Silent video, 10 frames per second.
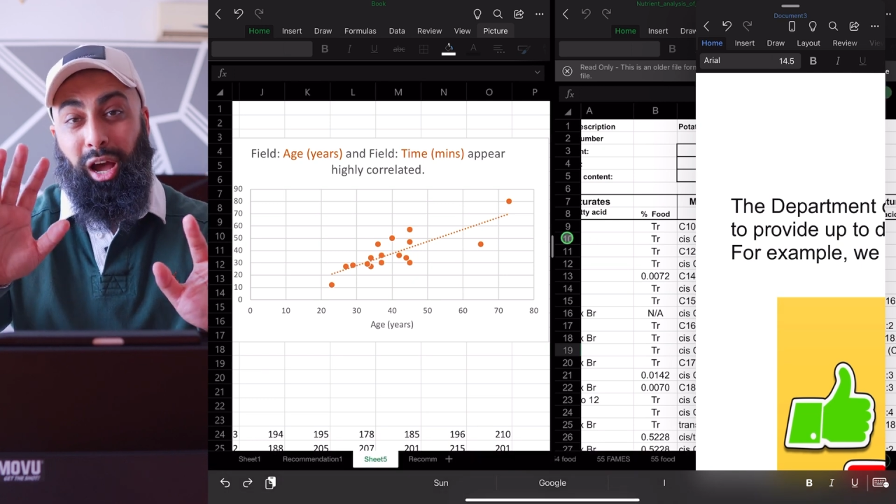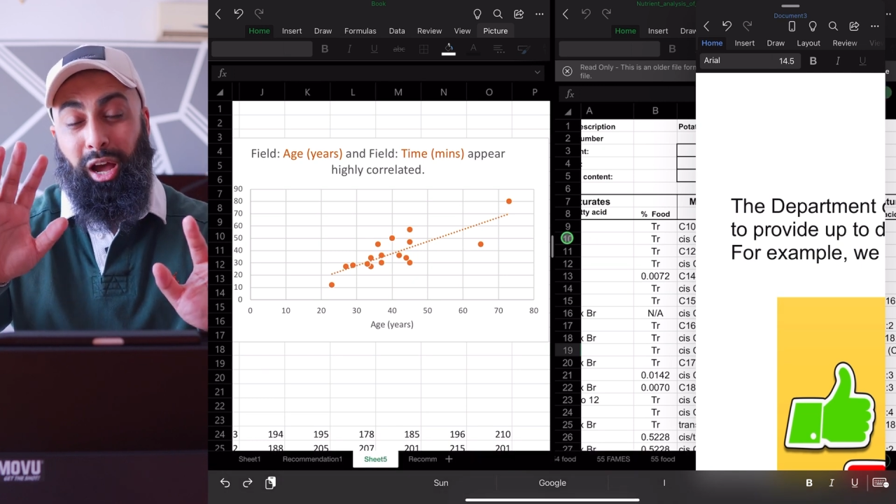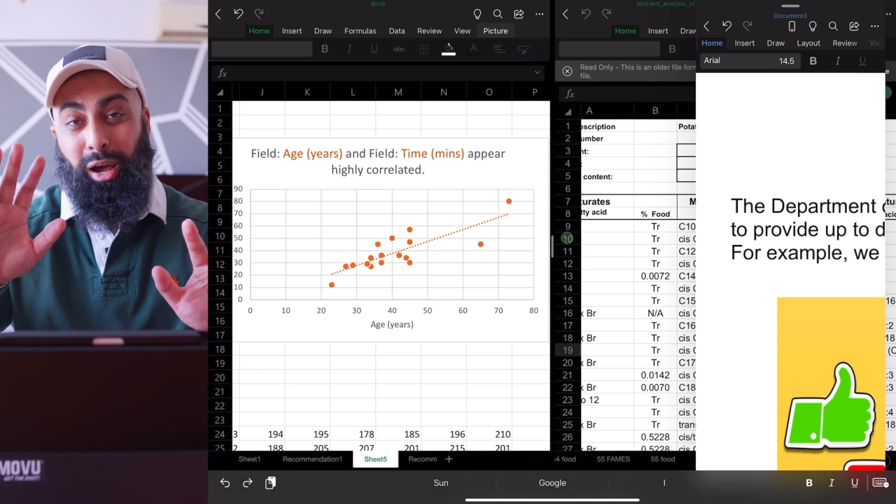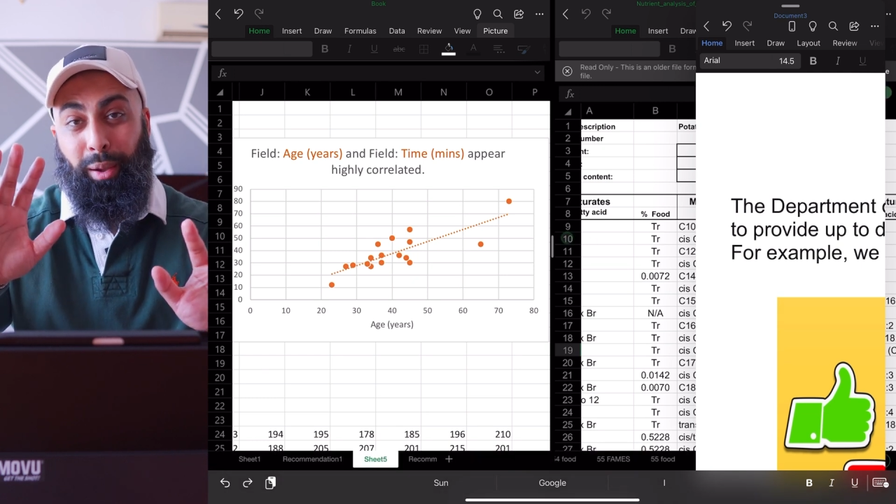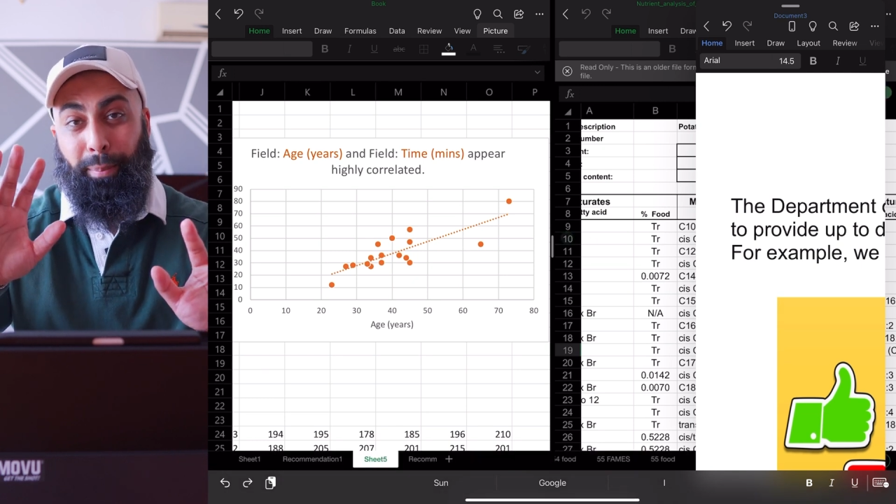
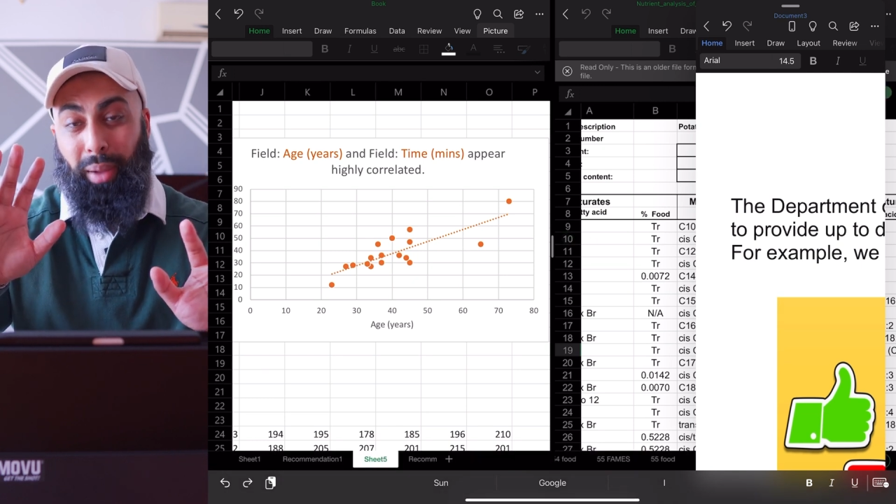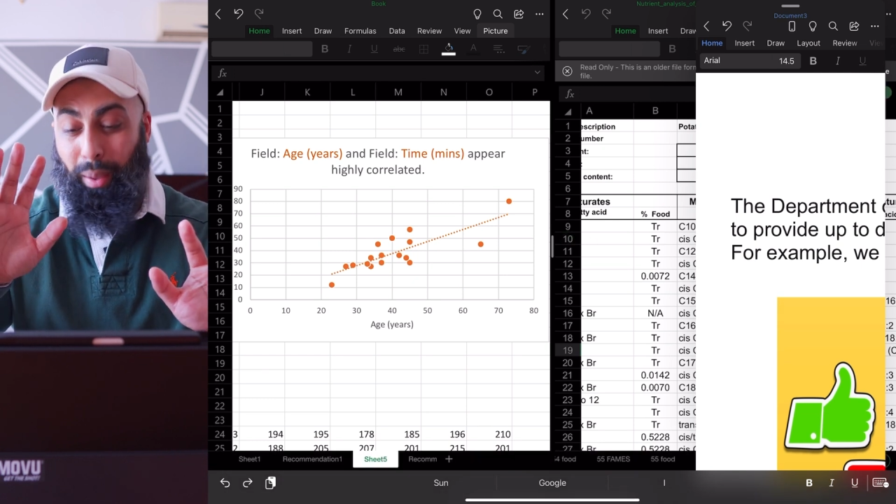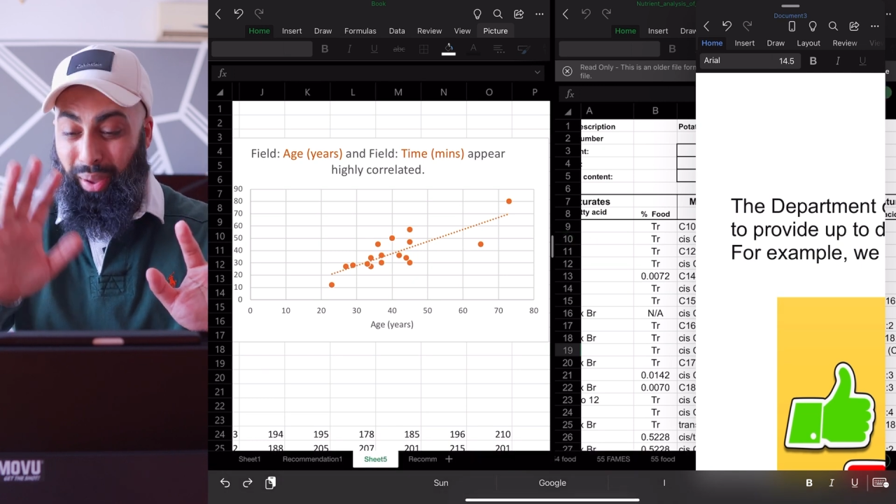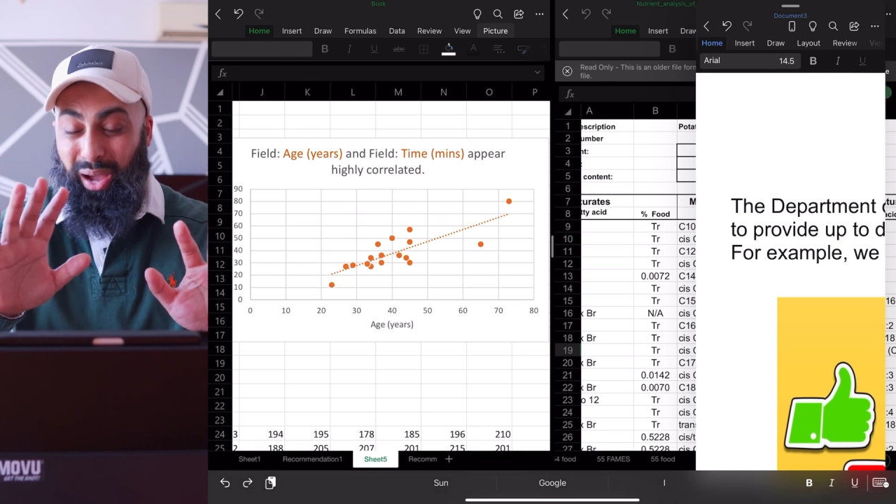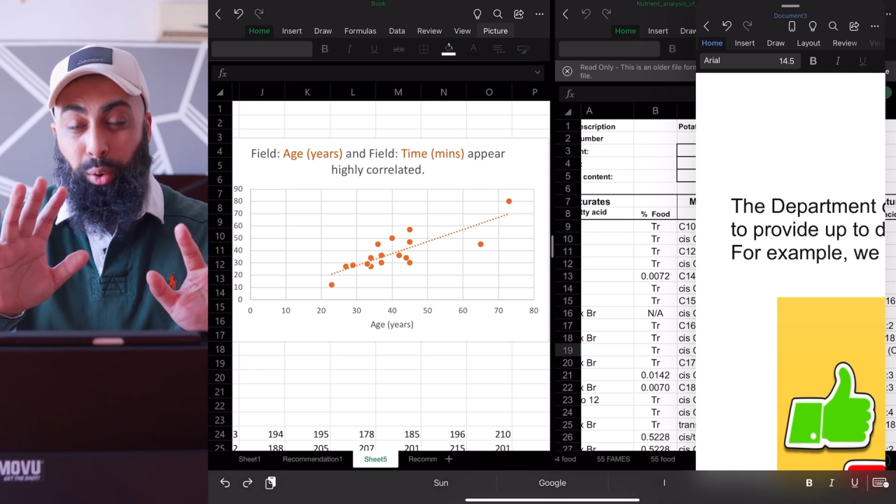um,
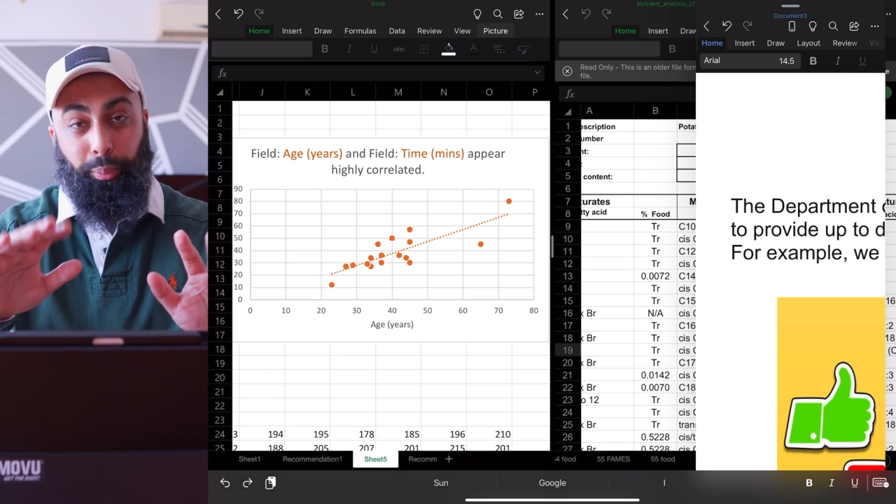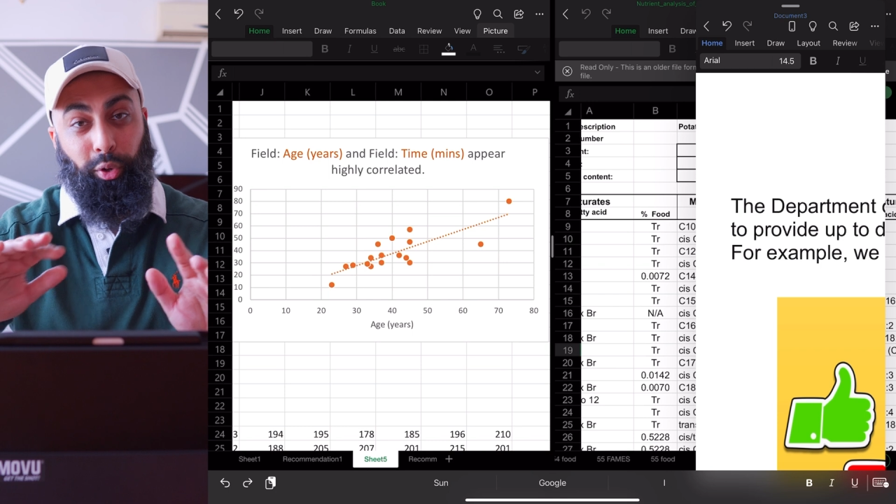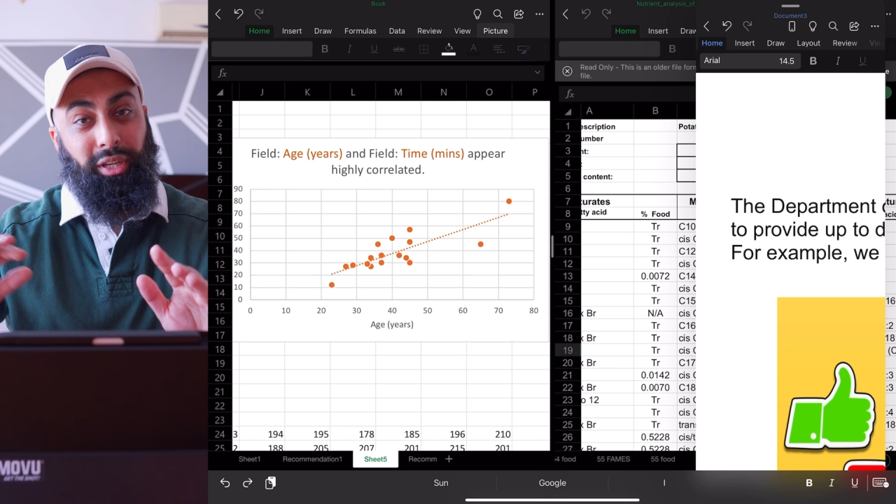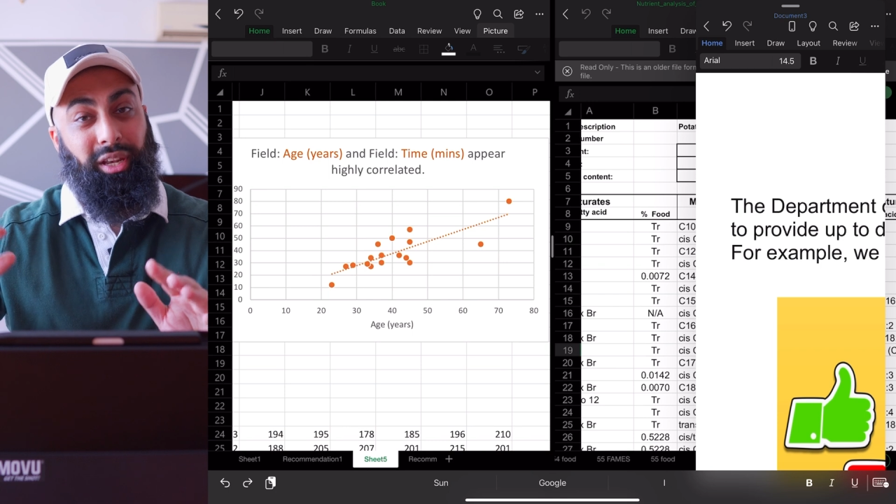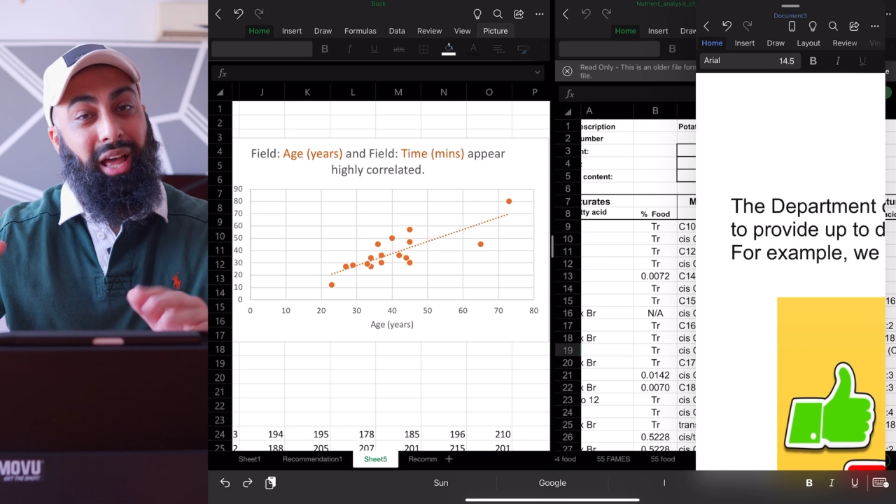a
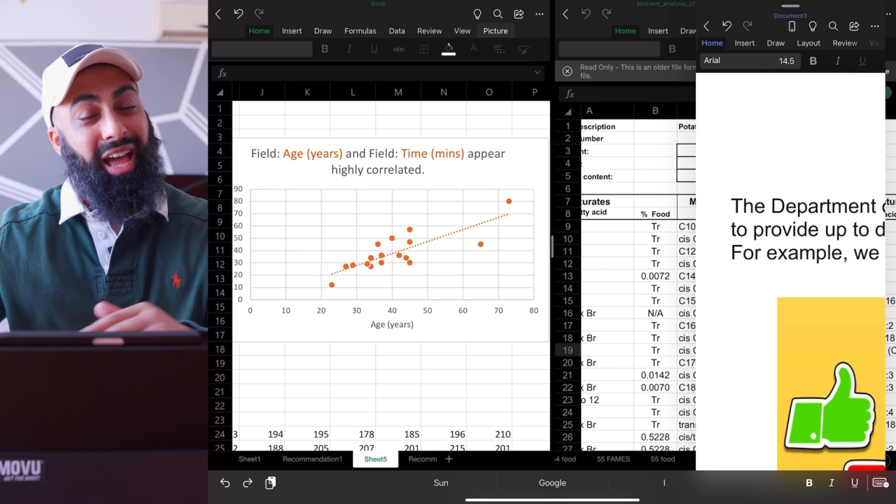PowerPoint,